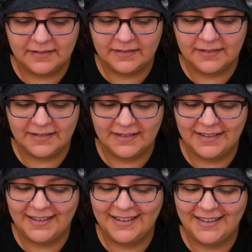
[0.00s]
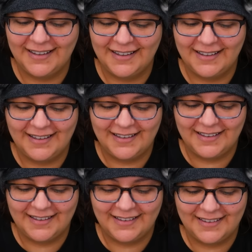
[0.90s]

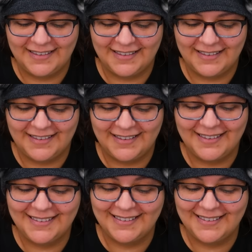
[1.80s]
(silence)